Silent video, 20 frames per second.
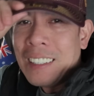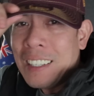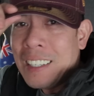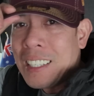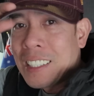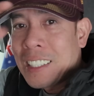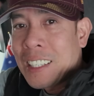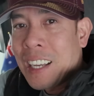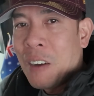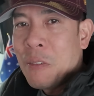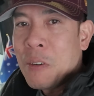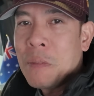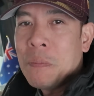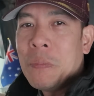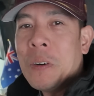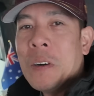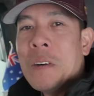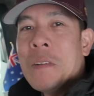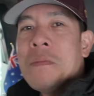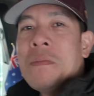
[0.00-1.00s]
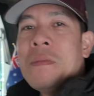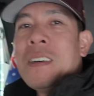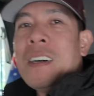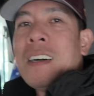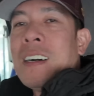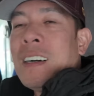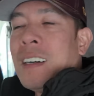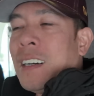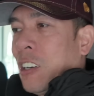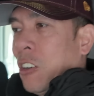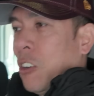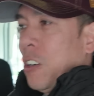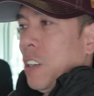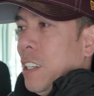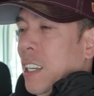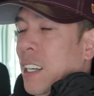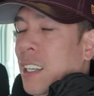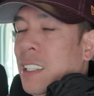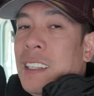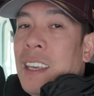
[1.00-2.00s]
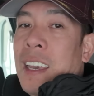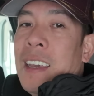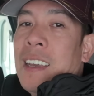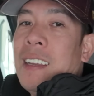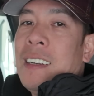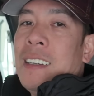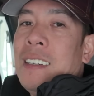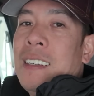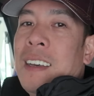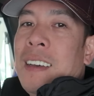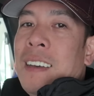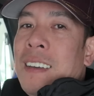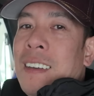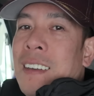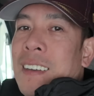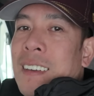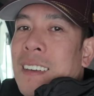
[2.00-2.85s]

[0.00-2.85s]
this is coming from Ronald and